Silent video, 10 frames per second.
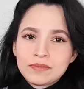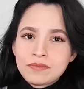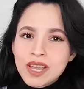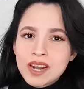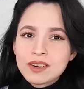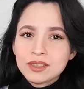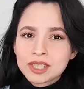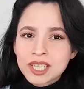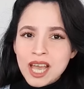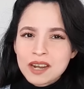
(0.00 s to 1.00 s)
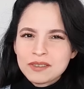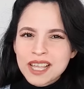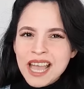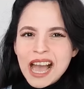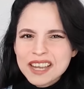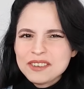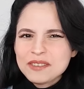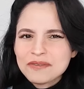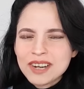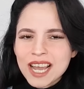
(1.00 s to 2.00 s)
My hair looks kind of
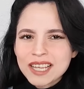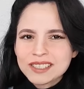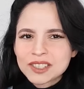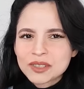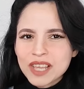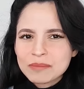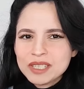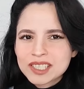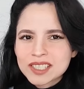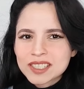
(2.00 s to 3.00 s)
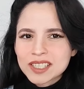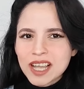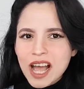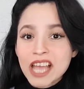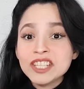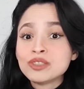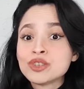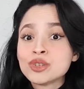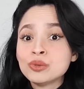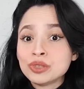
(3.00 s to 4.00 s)
nice, so that means I need to
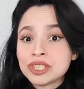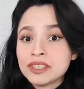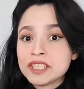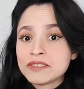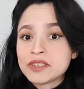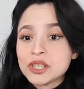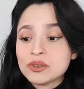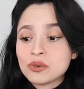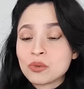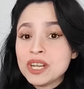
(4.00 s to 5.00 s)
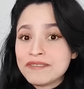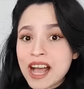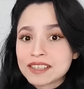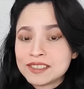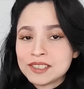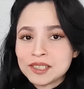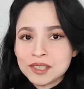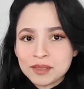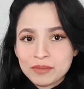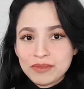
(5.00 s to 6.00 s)
shoot this video really fast
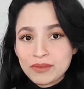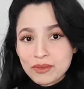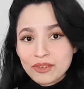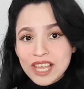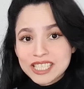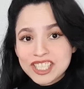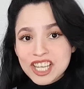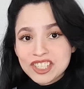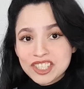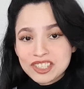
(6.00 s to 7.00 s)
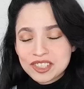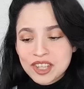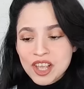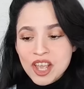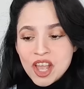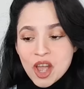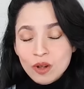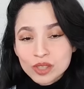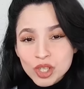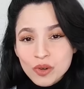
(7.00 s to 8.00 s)
before that changes.
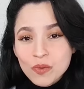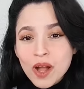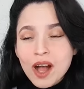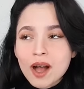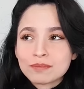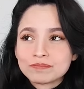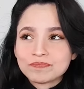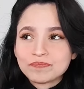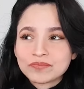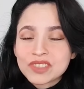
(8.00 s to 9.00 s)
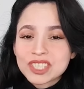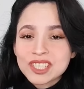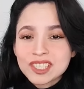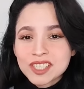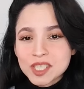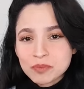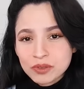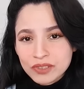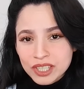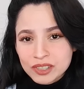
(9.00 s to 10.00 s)
Also, since this
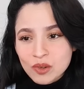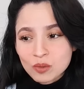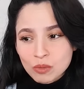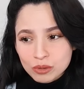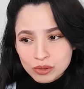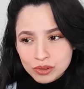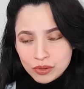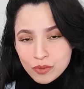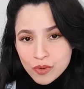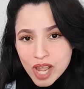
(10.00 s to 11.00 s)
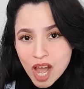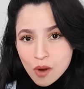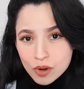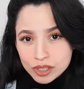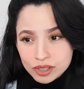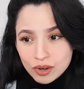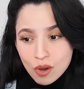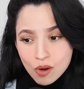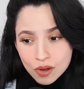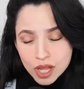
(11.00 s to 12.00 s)
movie is almost 3 hours
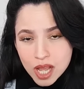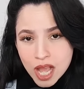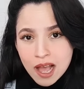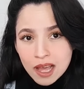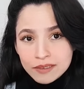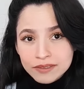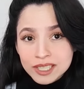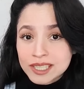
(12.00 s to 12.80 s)
long, I've